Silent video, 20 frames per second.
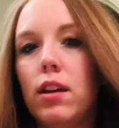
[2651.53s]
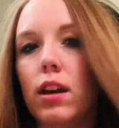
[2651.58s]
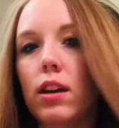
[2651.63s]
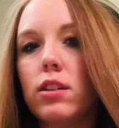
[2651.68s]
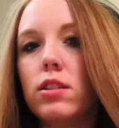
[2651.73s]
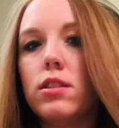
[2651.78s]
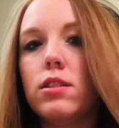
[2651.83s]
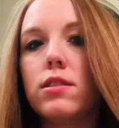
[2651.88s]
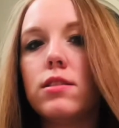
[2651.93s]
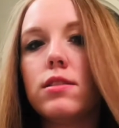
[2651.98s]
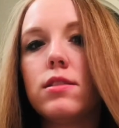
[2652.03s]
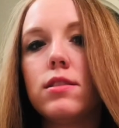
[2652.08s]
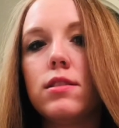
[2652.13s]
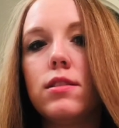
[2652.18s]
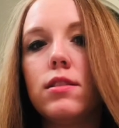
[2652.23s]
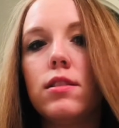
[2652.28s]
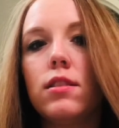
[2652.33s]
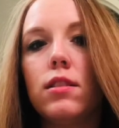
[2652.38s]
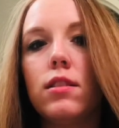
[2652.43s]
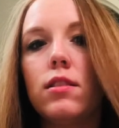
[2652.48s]
and
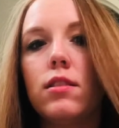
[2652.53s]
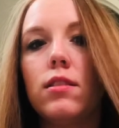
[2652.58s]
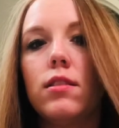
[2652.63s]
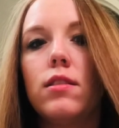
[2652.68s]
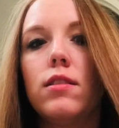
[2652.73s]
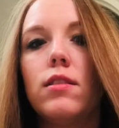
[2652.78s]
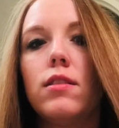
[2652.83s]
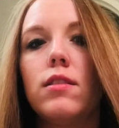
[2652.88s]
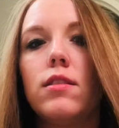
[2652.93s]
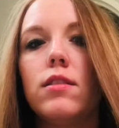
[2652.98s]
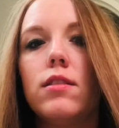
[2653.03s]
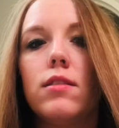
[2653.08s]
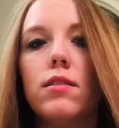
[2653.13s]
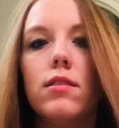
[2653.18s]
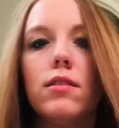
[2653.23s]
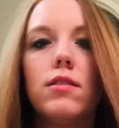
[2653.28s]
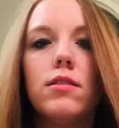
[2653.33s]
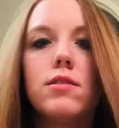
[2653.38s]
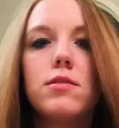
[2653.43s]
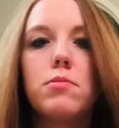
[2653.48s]
it's
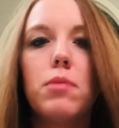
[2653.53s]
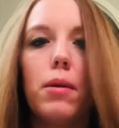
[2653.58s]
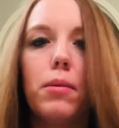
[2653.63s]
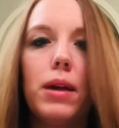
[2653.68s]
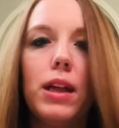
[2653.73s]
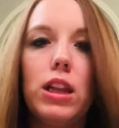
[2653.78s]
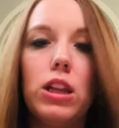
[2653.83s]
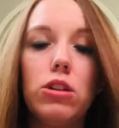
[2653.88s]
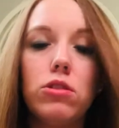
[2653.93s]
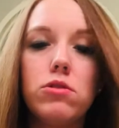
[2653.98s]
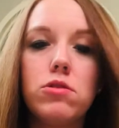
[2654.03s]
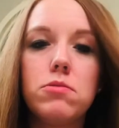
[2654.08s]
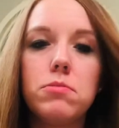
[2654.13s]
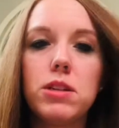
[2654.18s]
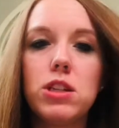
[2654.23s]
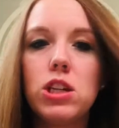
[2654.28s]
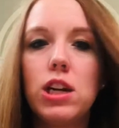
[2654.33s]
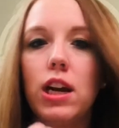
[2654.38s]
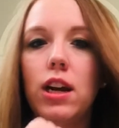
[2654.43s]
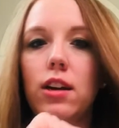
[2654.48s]
probably a little too
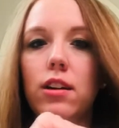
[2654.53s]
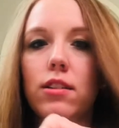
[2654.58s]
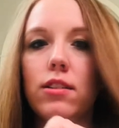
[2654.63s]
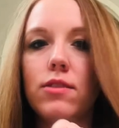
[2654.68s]
much hair.